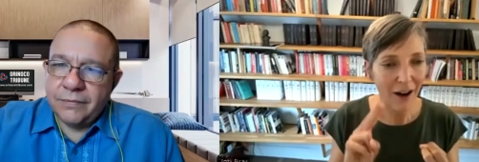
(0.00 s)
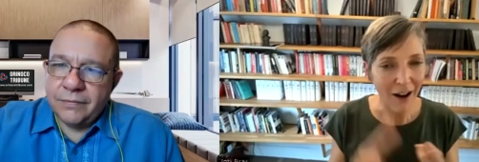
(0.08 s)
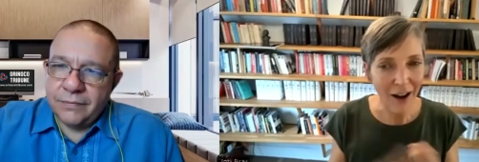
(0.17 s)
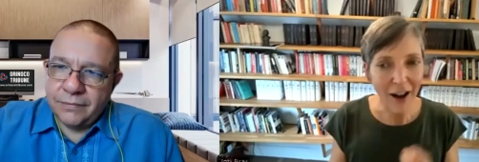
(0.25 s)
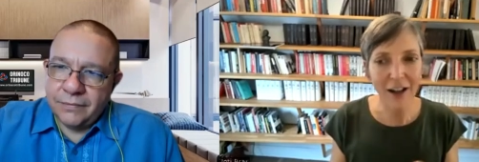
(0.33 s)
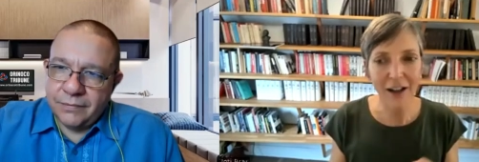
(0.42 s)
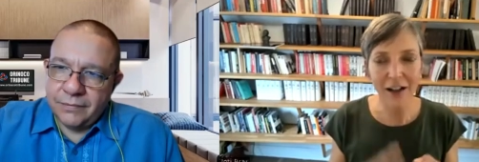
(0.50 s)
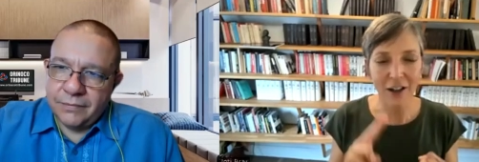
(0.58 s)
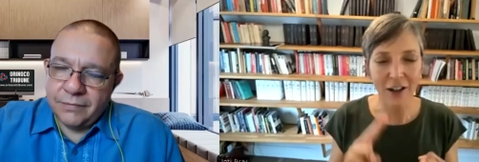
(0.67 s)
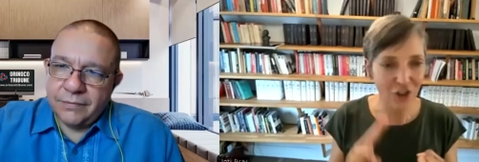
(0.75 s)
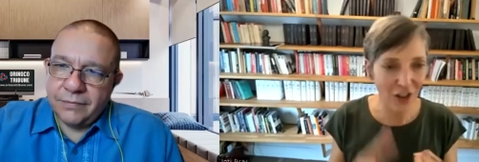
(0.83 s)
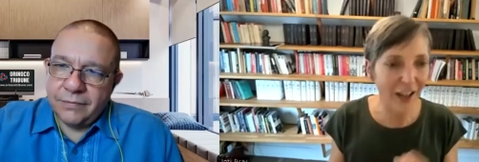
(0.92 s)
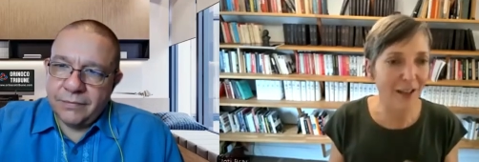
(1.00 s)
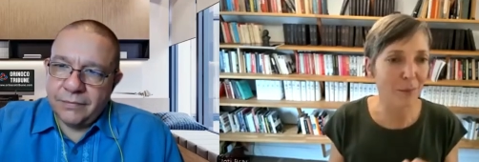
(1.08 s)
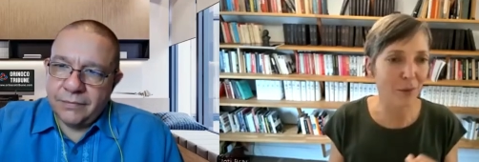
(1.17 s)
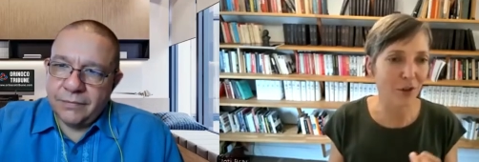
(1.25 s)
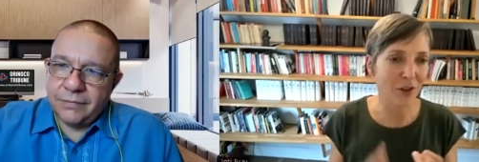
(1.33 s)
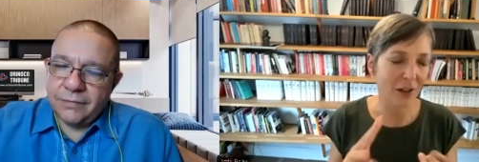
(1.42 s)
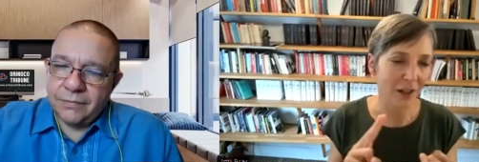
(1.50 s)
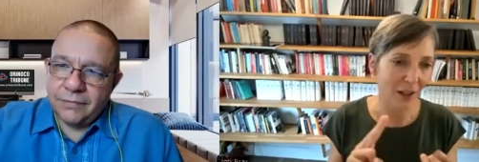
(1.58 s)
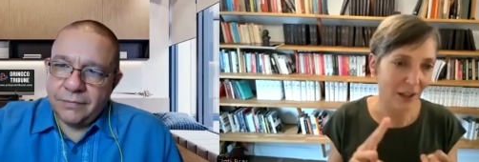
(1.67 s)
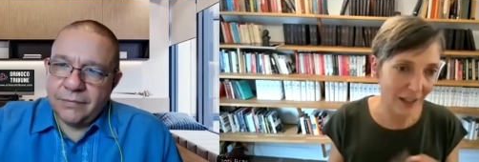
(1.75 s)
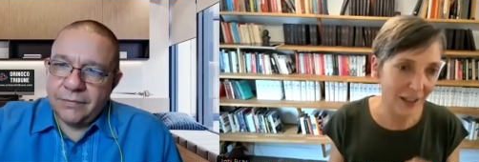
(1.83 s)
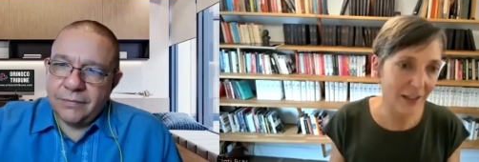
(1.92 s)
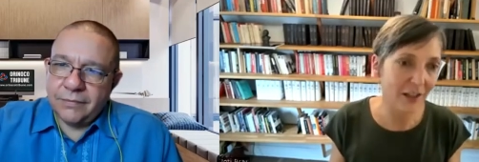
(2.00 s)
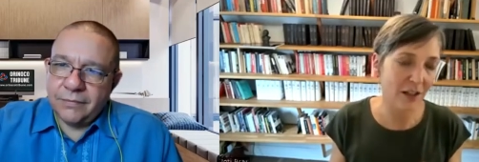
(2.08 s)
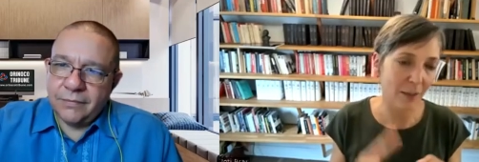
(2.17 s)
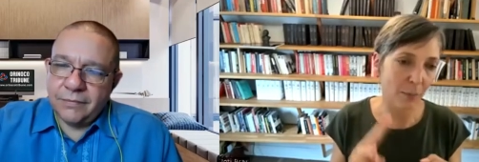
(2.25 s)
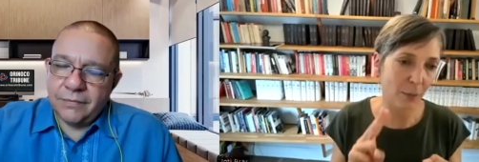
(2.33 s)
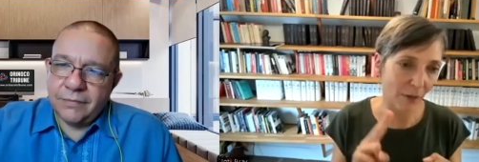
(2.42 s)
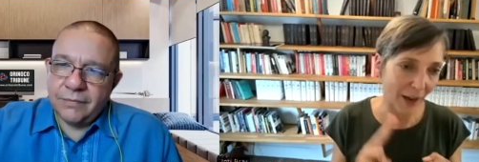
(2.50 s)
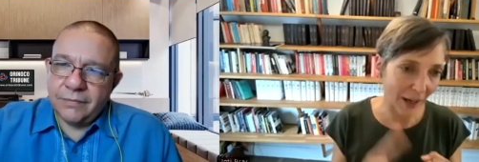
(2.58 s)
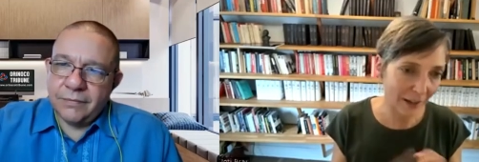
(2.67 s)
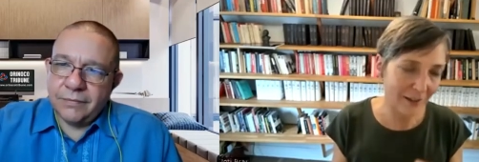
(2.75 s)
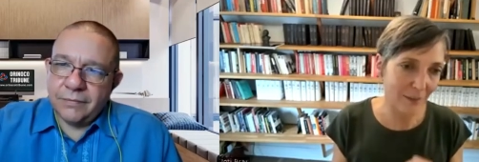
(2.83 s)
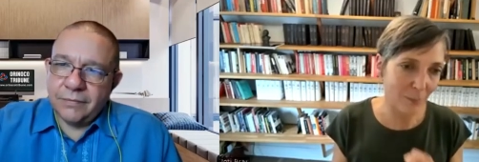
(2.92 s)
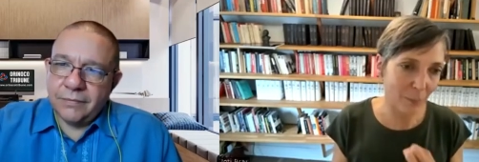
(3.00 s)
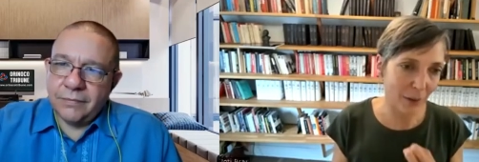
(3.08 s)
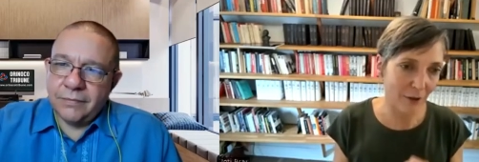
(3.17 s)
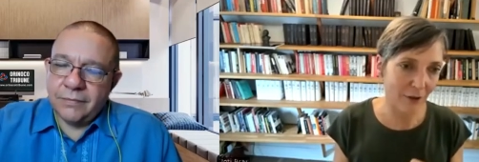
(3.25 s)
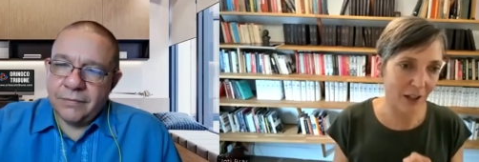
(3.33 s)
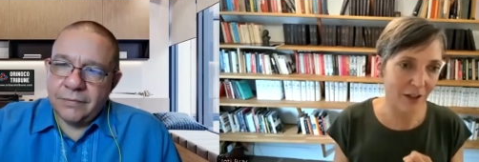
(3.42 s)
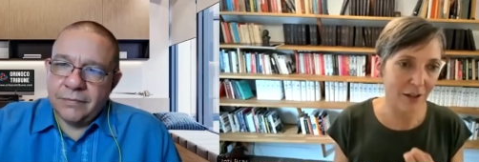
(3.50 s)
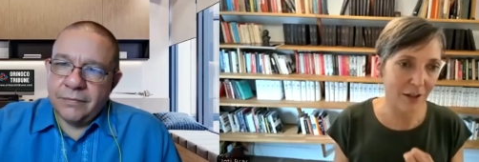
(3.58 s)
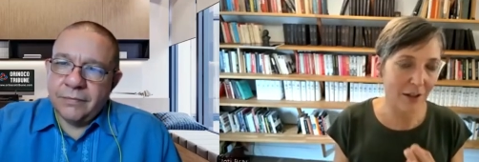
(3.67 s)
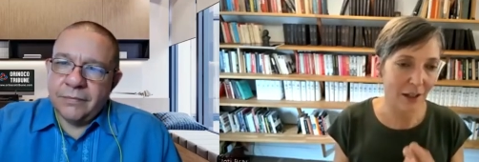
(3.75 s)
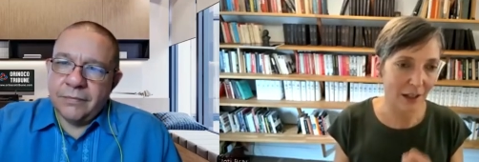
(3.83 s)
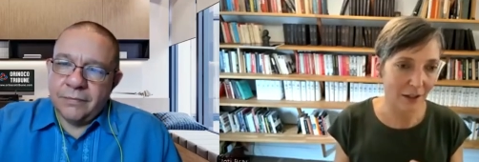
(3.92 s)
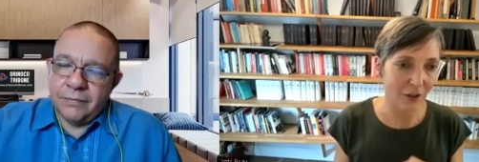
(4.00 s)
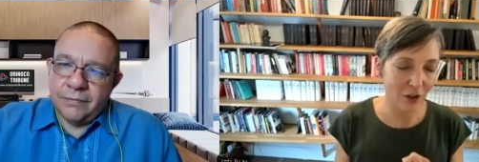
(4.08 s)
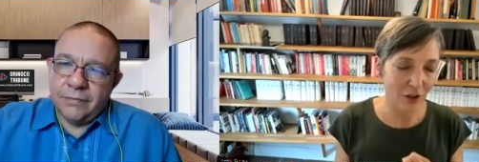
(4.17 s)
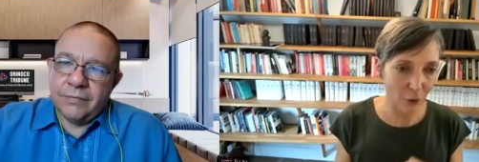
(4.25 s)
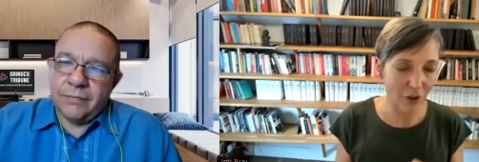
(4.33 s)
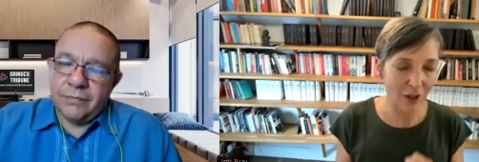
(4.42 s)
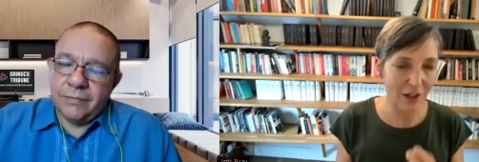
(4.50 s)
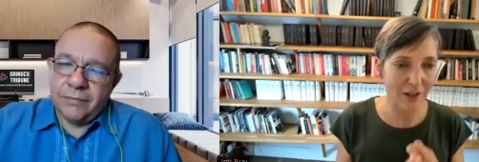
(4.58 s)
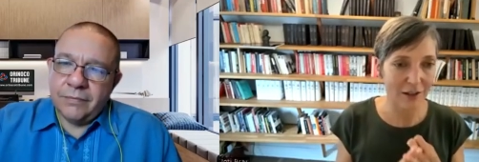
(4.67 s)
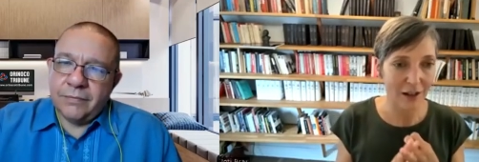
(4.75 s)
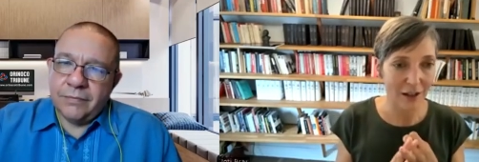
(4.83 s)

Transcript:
Speaker 1: unashamed leadership, of anti-imperialist, socialist